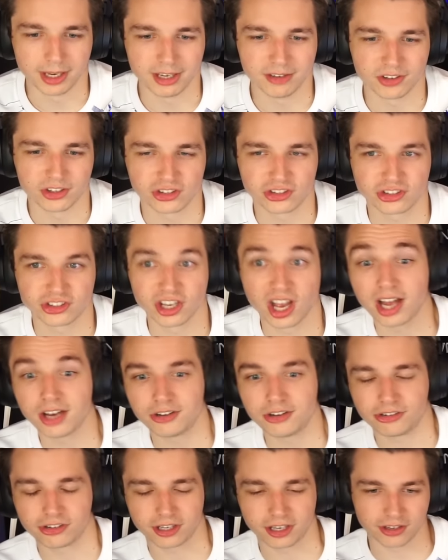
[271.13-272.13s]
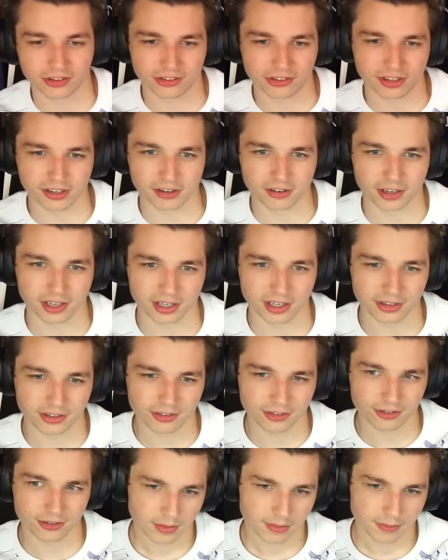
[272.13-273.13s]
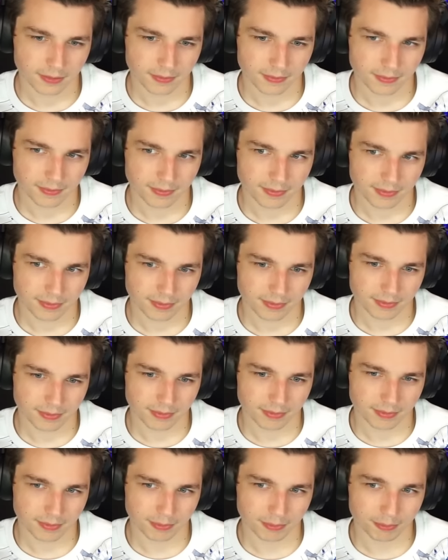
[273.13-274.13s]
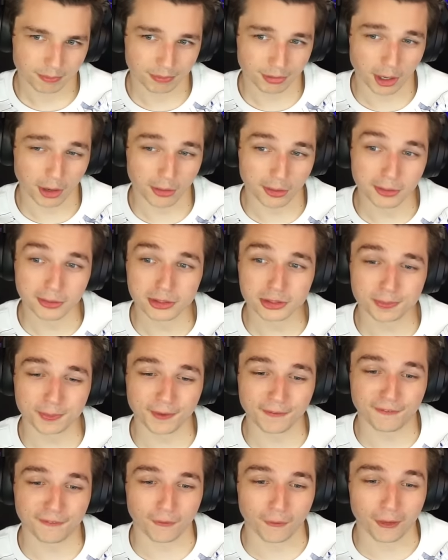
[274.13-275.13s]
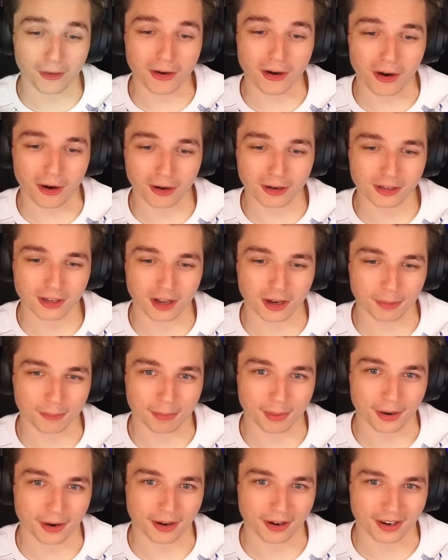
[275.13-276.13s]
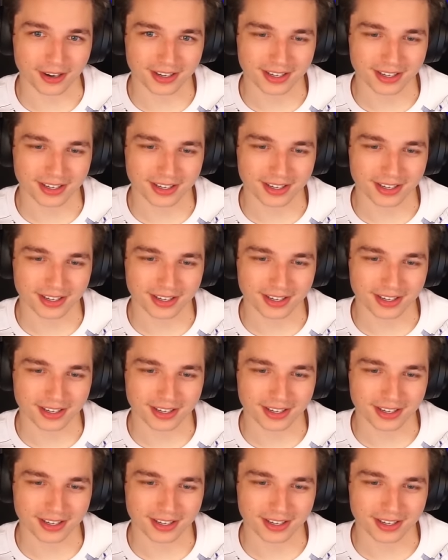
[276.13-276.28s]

even Sanji's getting serious. Bro, it was before Arlong Park.